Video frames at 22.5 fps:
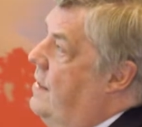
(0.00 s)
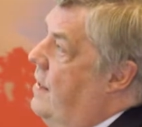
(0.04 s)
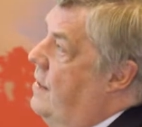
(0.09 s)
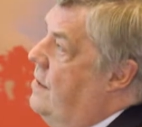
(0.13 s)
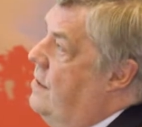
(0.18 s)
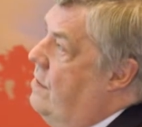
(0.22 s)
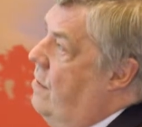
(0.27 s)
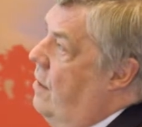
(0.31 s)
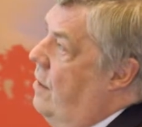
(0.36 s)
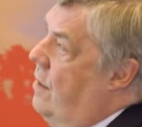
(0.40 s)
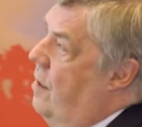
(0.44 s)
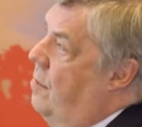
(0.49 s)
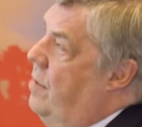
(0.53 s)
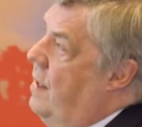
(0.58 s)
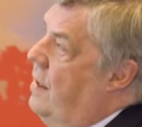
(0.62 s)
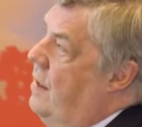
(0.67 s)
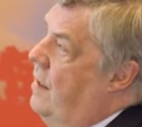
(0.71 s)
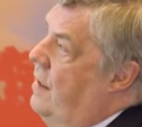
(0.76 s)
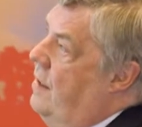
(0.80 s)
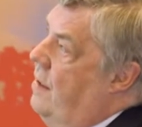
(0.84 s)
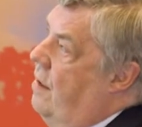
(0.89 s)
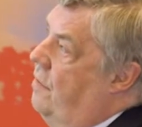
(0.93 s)
in
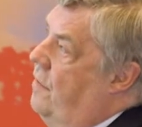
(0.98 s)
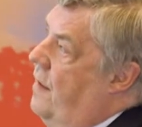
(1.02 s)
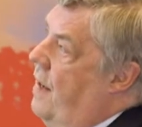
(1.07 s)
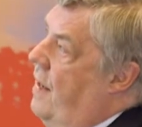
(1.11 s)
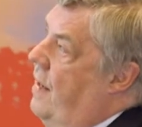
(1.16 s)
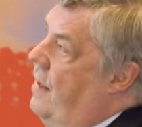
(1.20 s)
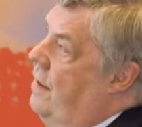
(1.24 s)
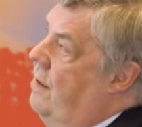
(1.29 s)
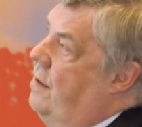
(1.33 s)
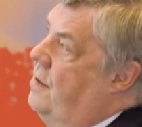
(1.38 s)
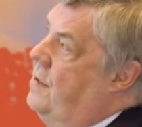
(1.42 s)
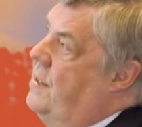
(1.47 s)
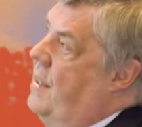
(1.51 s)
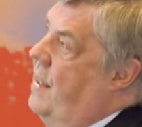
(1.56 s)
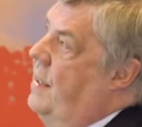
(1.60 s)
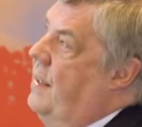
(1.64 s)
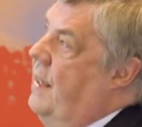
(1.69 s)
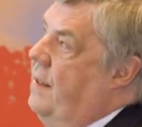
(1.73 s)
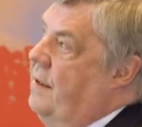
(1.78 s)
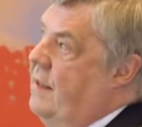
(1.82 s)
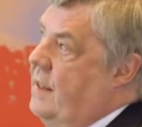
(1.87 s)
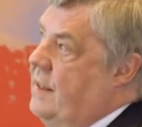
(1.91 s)
solubility of
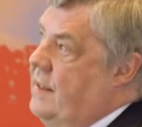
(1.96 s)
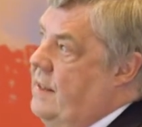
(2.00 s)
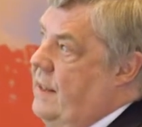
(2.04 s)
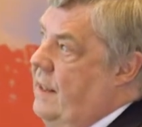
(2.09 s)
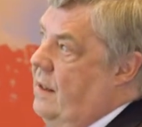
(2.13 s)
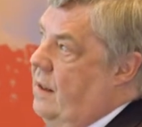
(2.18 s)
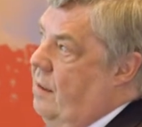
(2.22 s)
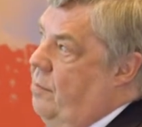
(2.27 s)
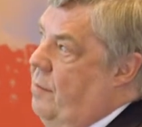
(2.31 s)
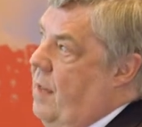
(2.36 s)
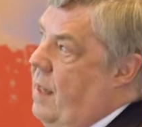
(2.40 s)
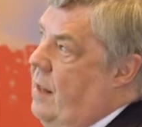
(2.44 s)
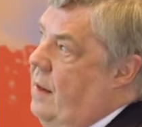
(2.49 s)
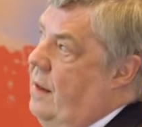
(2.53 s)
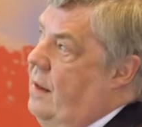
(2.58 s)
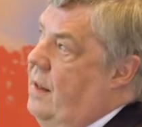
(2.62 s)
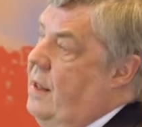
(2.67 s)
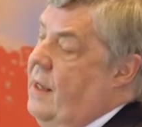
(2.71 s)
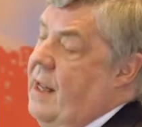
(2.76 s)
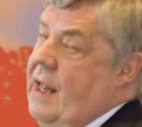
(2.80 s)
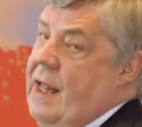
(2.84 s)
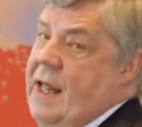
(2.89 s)
hydrogen in the steel
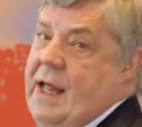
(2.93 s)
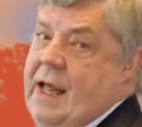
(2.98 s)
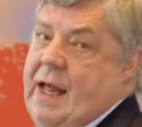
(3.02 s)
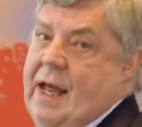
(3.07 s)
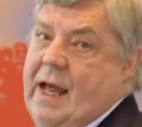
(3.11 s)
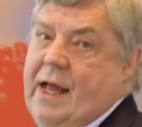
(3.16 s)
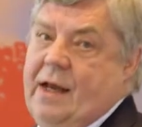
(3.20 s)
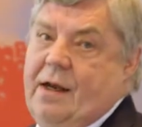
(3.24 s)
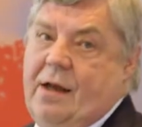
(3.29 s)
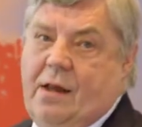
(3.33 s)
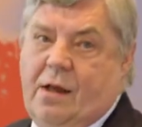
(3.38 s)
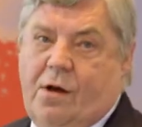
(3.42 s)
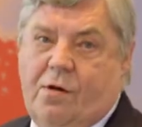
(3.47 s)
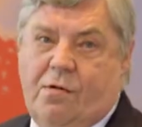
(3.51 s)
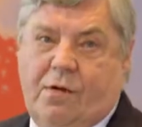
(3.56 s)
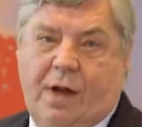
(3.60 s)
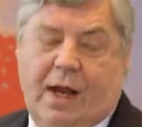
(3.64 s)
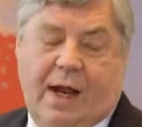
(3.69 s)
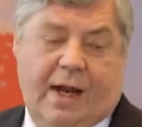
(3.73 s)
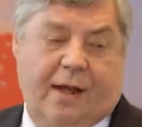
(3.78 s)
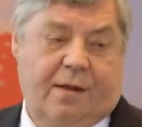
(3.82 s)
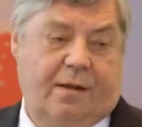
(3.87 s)
melt and a
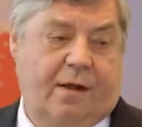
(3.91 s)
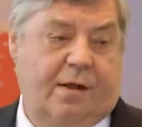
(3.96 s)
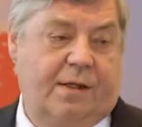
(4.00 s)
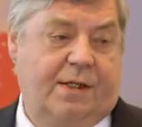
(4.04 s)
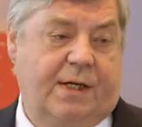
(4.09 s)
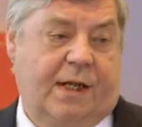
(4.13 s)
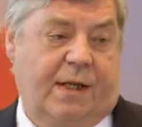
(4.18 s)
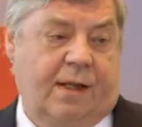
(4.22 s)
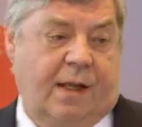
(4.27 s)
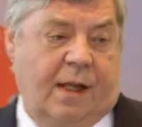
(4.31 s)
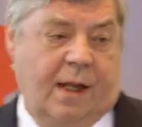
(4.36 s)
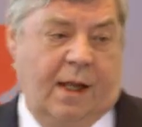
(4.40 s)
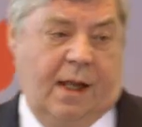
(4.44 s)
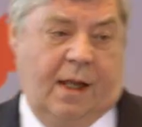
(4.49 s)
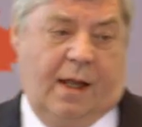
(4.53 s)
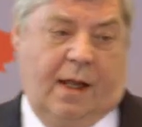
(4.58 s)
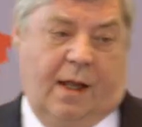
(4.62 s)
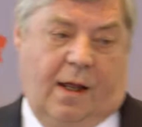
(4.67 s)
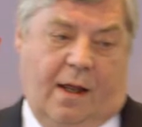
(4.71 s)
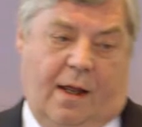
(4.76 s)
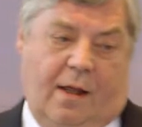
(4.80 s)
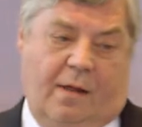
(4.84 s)
lower hydrogen
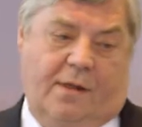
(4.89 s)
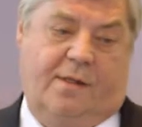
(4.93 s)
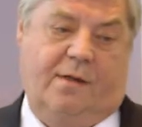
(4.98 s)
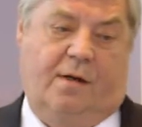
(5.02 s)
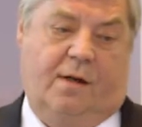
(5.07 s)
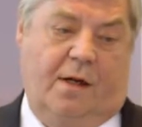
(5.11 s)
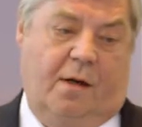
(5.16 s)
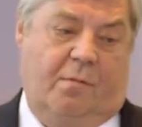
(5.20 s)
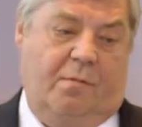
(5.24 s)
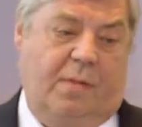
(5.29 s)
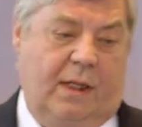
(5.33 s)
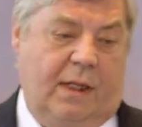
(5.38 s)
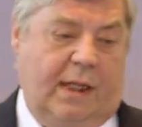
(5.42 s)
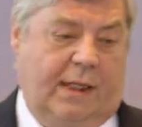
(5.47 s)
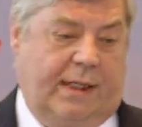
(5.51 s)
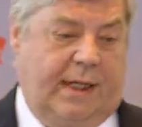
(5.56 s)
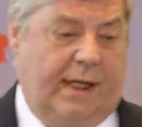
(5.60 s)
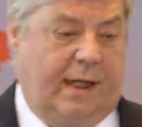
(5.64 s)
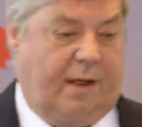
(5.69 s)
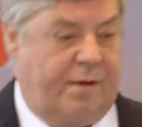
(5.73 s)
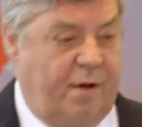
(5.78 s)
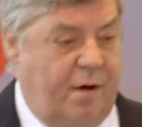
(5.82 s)

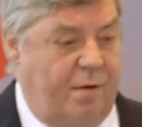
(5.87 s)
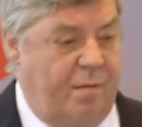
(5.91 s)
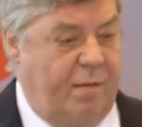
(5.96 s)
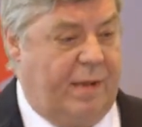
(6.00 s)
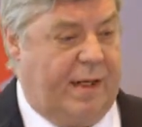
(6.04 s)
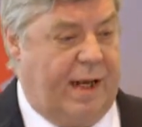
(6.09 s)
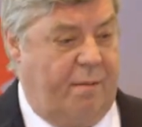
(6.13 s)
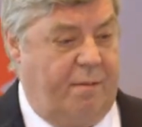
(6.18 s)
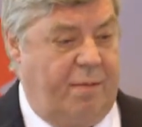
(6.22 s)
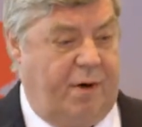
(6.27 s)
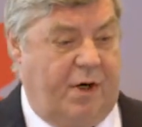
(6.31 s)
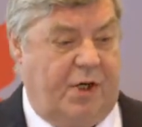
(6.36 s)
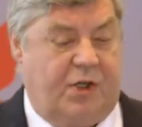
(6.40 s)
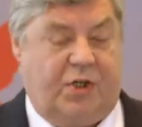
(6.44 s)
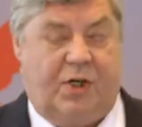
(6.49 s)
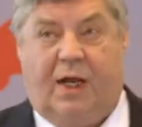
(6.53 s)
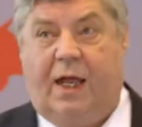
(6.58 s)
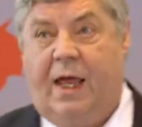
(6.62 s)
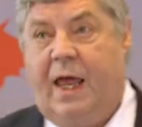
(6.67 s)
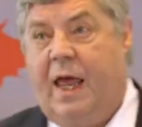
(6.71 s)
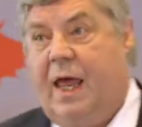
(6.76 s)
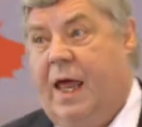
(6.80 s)
solubility at room
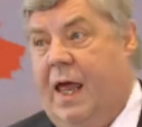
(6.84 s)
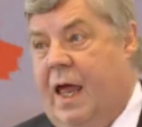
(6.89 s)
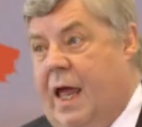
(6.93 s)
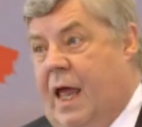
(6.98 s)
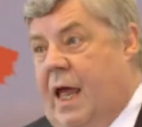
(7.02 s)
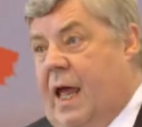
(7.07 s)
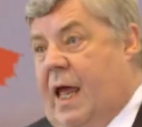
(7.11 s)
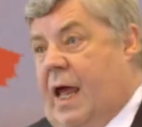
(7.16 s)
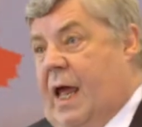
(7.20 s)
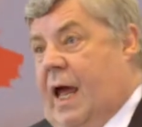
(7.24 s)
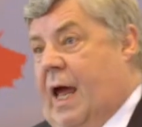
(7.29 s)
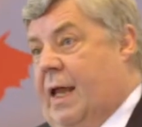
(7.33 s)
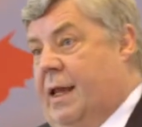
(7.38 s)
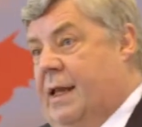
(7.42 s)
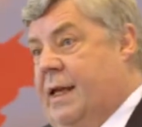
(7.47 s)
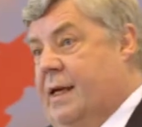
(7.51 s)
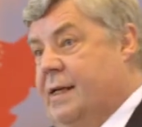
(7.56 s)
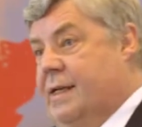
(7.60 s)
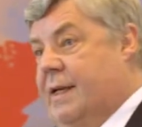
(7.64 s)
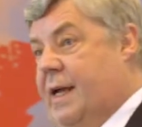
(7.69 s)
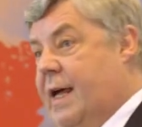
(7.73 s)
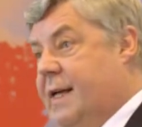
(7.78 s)
temperature. And
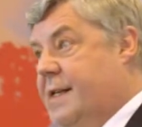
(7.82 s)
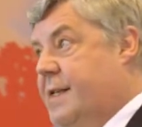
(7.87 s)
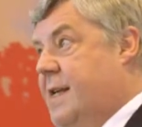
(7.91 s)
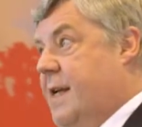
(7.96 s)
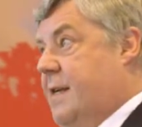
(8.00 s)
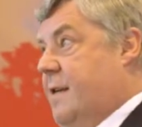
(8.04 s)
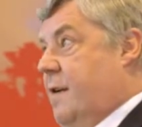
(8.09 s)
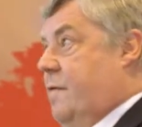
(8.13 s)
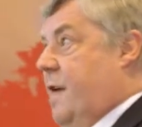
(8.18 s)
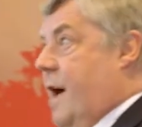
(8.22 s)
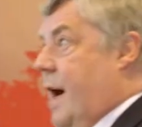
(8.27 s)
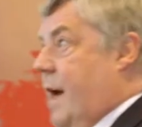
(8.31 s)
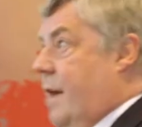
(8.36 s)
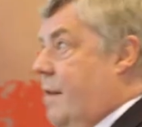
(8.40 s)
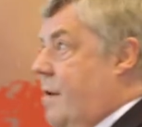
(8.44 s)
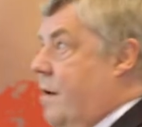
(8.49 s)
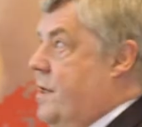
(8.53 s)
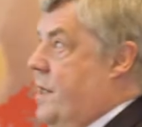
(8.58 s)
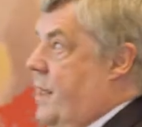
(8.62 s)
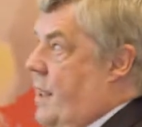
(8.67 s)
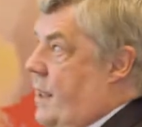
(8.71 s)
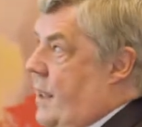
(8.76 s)
this excess of
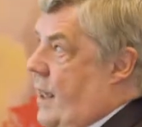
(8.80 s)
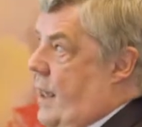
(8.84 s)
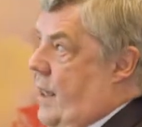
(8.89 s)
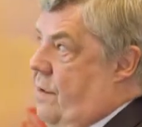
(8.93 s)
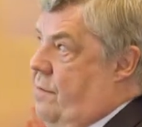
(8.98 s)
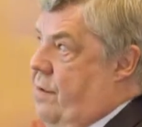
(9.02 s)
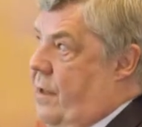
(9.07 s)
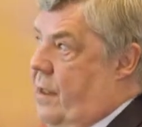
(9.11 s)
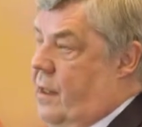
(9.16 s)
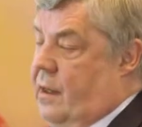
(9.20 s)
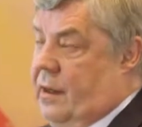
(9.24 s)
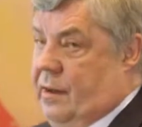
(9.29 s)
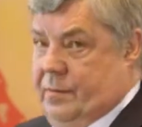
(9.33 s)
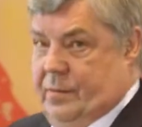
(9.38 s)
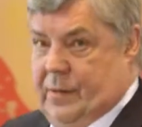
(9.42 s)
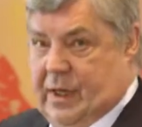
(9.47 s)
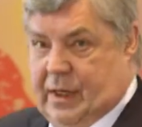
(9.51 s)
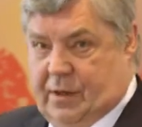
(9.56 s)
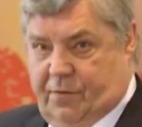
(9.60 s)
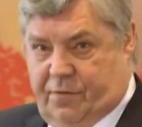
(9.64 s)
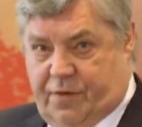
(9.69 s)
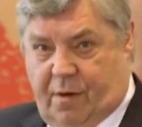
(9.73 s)
hydrogen, it will,
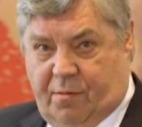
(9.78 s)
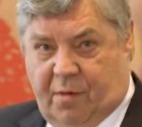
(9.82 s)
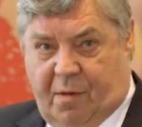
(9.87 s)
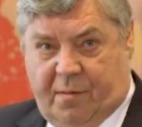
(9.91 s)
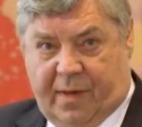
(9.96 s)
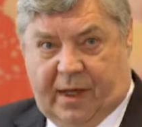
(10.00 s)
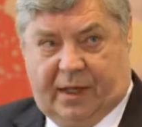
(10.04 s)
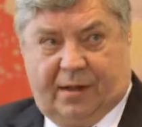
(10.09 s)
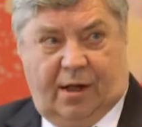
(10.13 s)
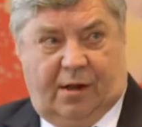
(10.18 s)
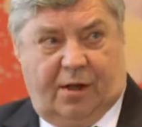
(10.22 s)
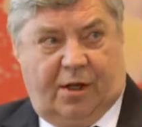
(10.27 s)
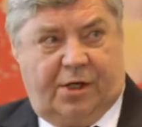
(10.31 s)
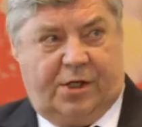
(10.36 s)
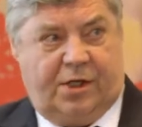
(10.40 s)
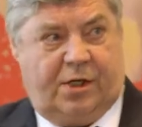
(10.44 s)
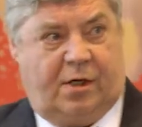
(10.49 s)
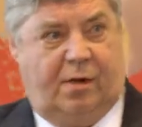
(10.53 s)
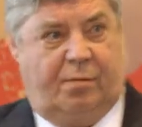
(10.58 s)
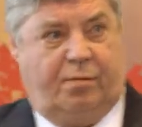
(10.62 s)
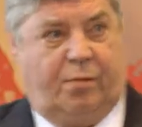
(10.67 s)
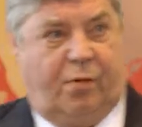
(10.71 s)
from a
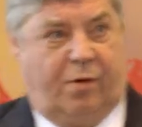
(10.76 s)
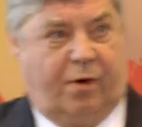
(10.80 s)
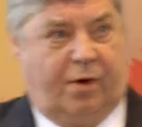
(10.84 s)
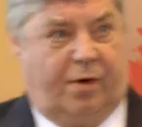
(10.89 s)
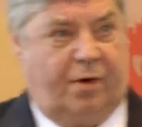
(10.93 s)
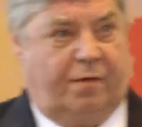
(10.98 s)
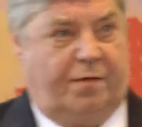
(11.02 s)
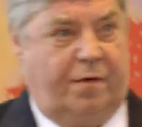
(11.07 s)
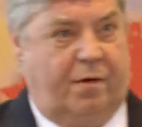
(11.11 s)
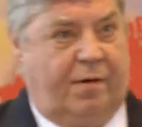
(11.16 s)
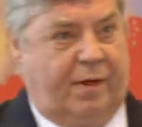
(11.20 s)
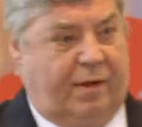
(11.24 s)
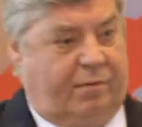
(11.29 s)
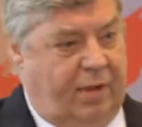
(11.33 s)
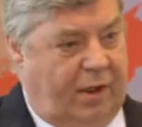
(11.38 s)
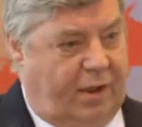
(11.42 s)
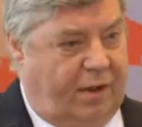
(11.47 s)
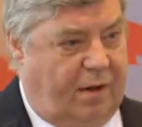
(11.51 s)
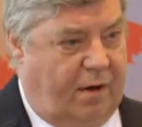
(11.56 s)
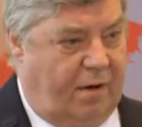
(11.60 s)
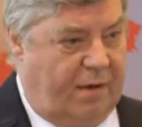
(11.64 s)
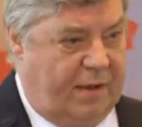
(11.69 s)
metallurgical point of view, it
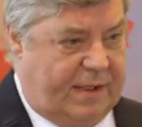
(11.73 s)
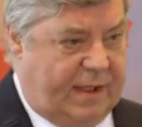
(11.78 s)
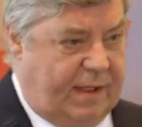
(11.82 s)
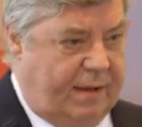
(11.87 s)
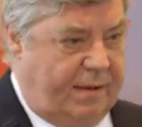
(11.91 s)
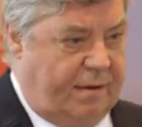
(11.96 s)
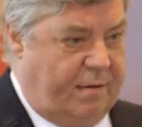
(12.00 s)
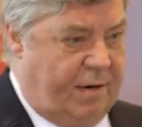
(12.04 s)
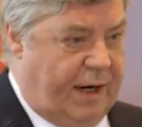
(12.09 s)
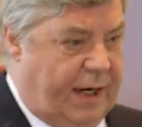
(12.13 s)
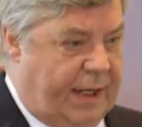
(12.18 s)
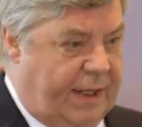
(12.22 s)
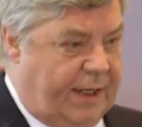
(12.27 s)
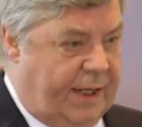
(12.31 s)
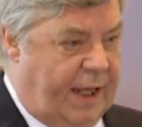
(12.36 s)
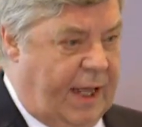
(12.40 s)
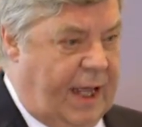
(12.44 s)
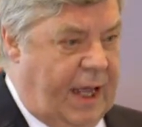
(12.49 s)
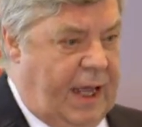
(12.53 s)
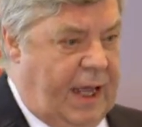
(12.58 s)
will concentrate